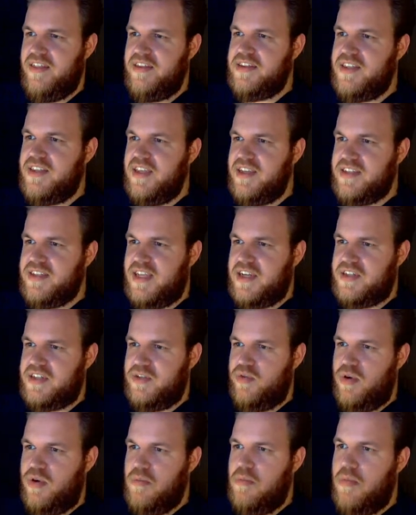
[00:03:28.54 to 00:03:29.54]
this thing is
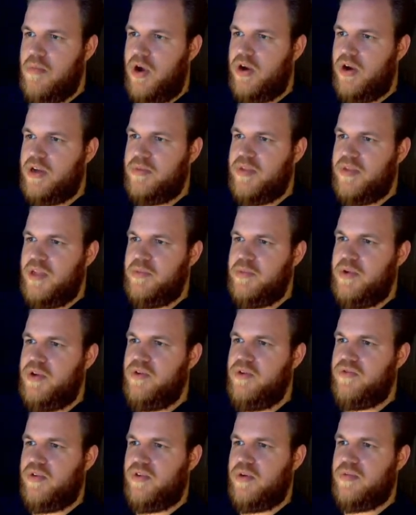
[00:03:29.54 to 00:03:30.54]
actually remarkably
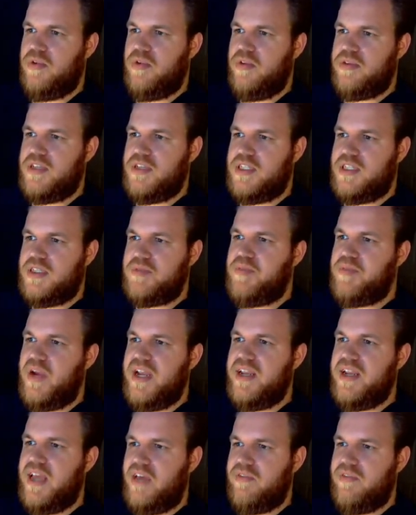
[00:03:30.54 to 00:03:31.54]
maneuverable,
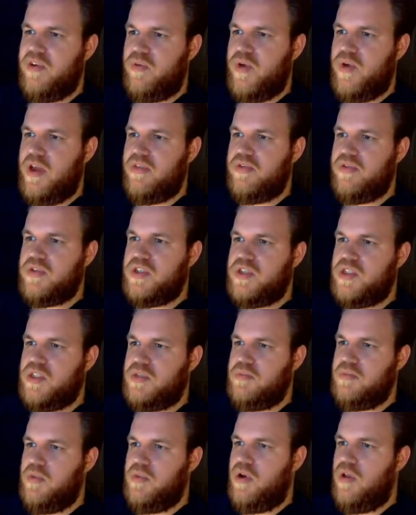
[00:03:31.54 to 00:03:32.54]
despite having rather
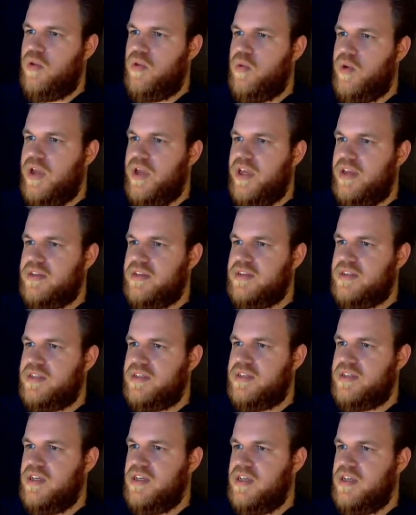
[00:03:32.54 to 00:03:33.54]
small
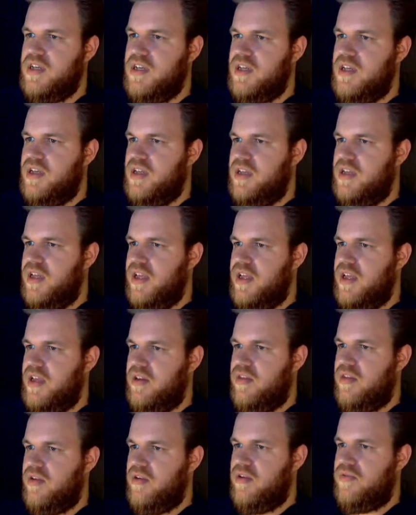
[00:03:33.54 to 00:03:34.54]
wings,
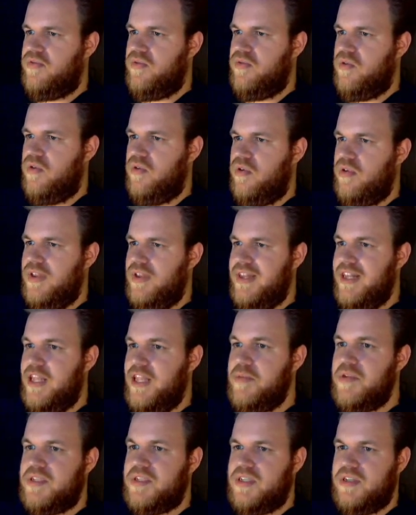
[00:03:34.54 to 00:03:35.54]
and therefore
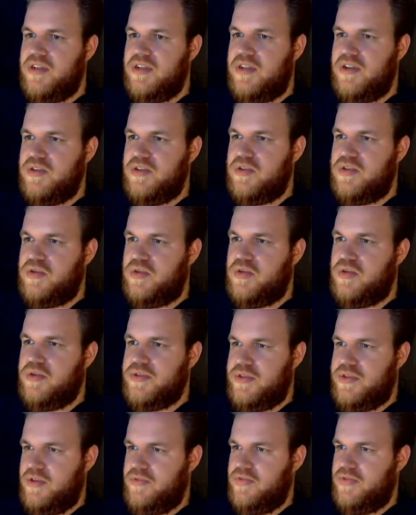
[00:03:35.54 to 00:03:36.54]
limited control
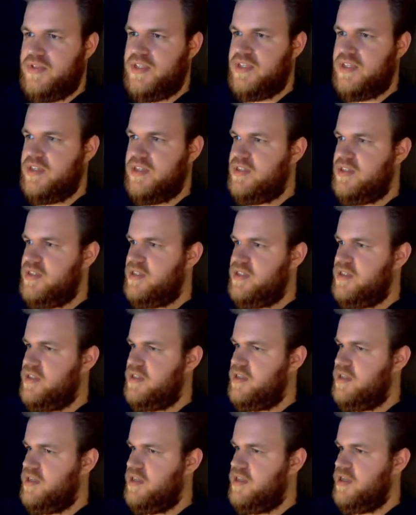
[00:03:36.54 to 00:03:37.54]
surfaces.
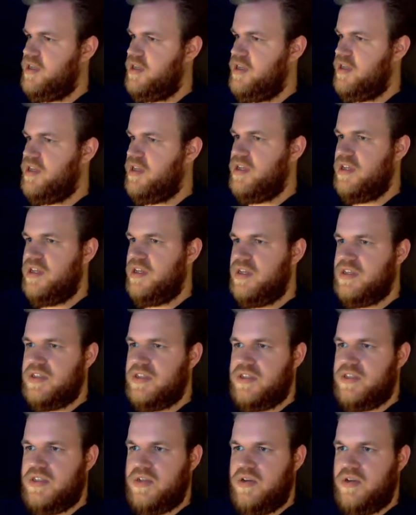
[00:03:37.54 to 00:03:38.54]

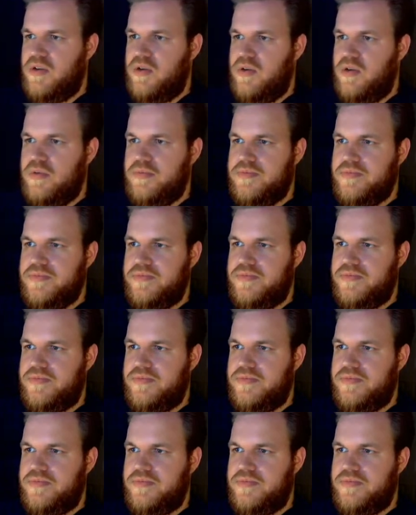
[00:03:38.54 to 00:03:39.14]
So,